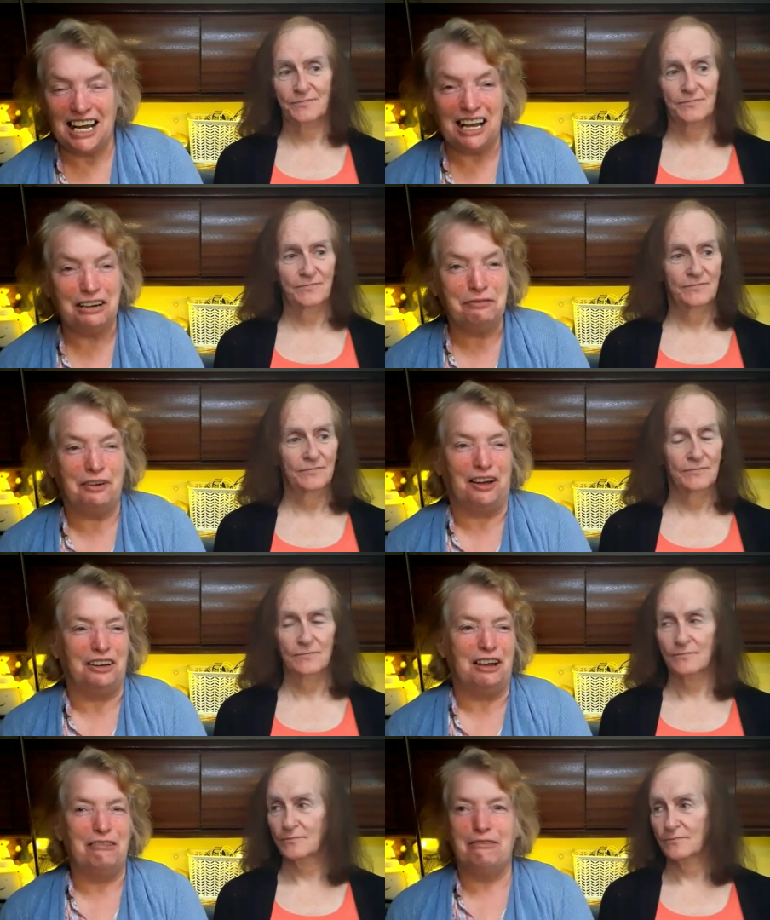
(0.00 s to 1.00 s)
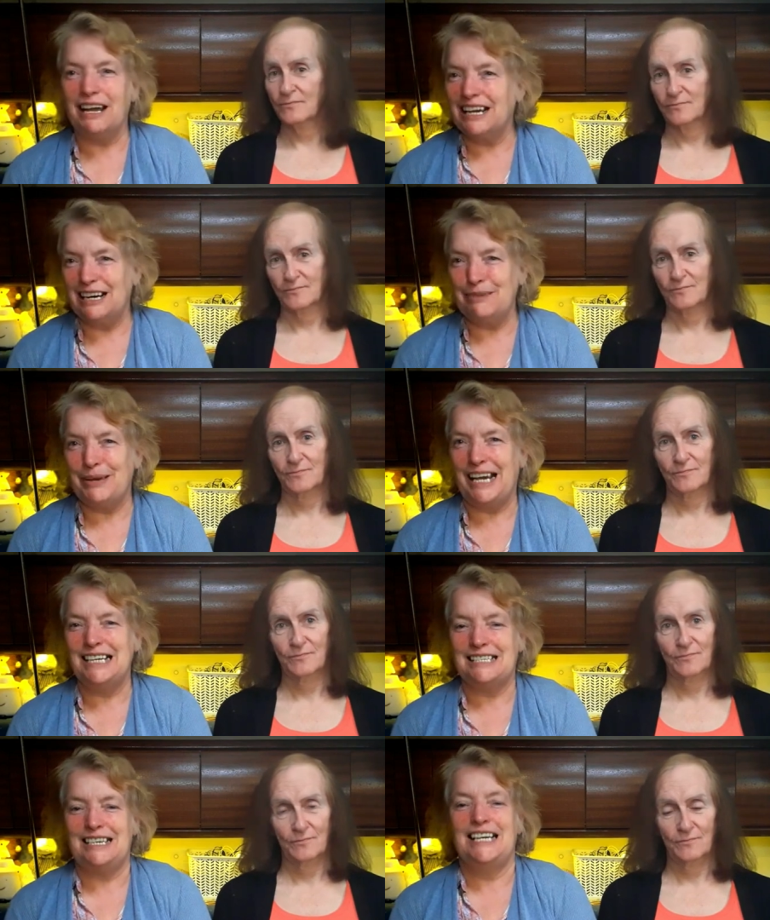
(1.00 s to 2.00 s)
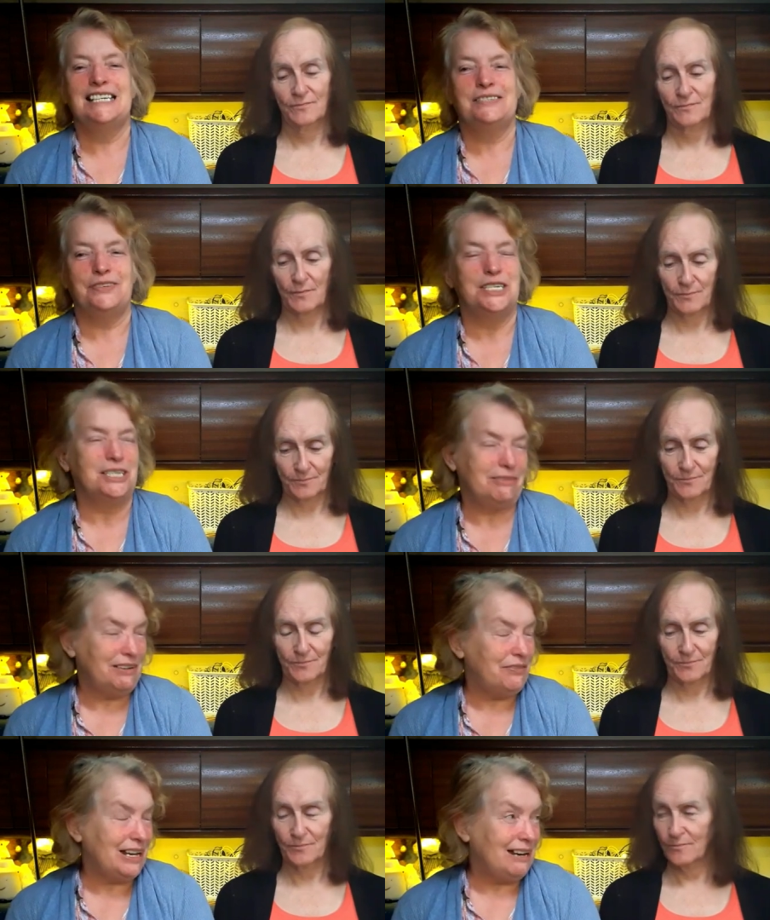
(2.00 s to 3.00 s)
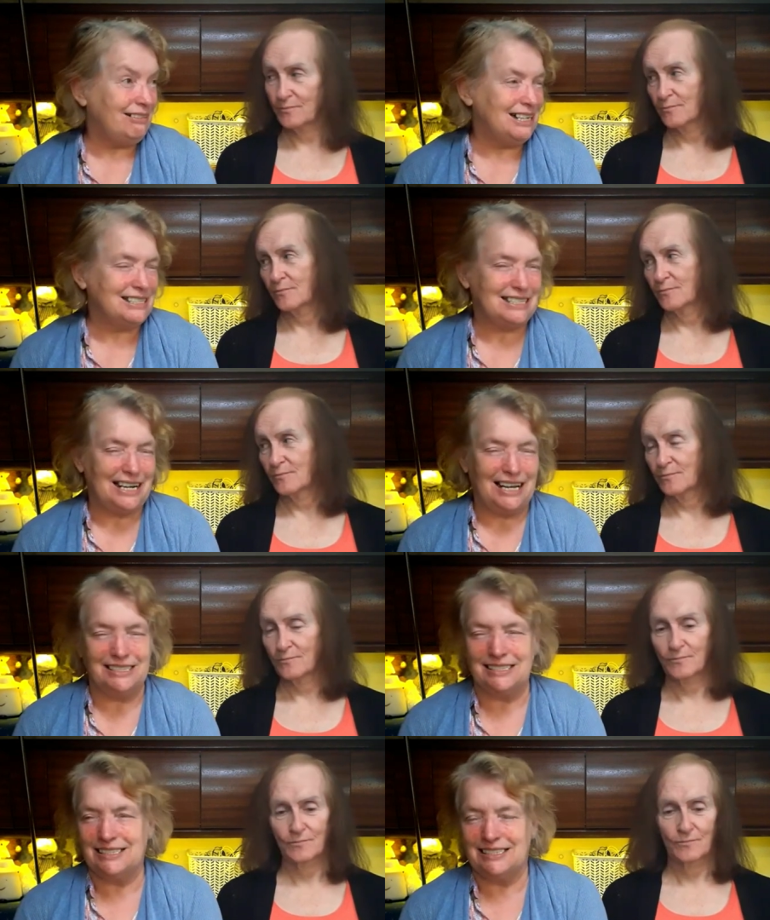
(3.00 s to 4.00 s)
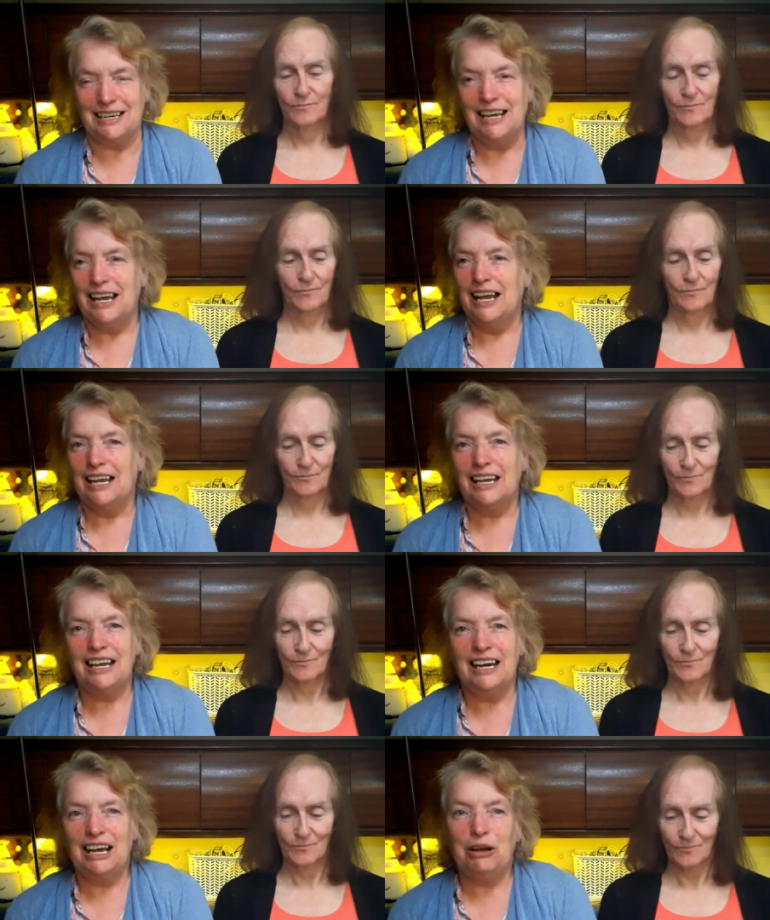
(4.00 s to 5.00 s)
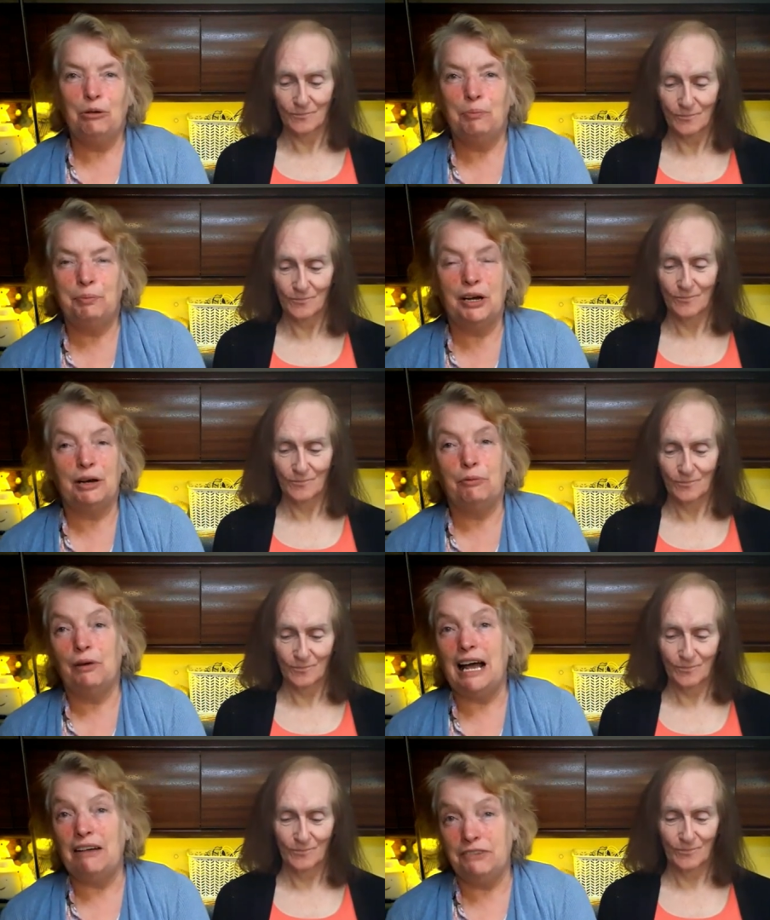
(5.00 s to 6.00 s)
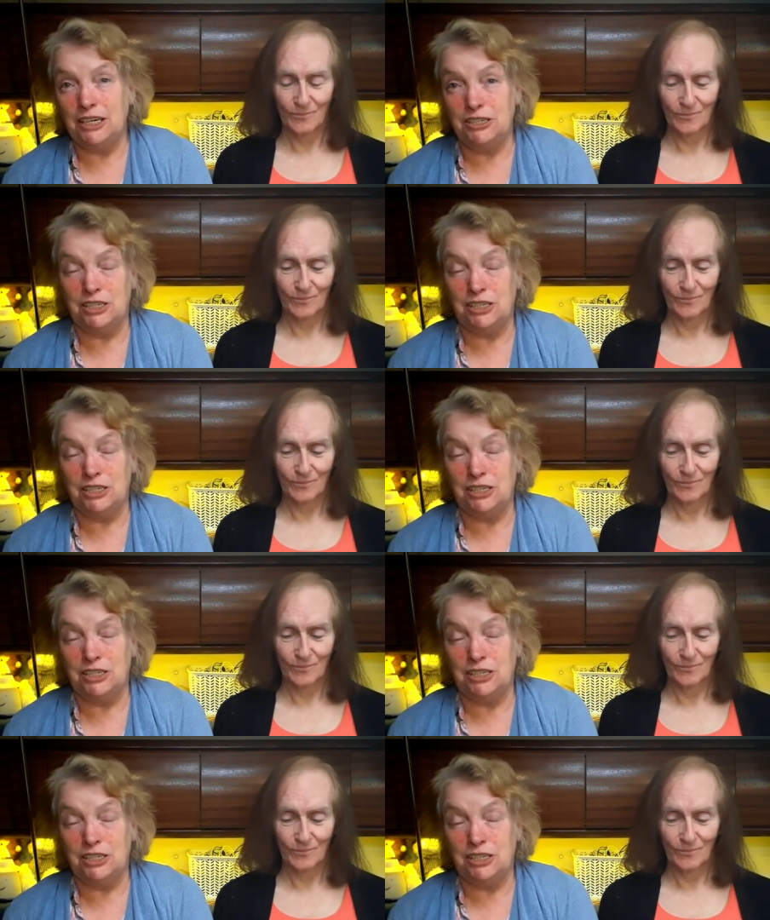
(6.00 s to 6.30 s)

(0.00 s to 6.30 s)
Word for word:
Speaker 1: knife on a regular basis for doing various tasks, you know. But whatever you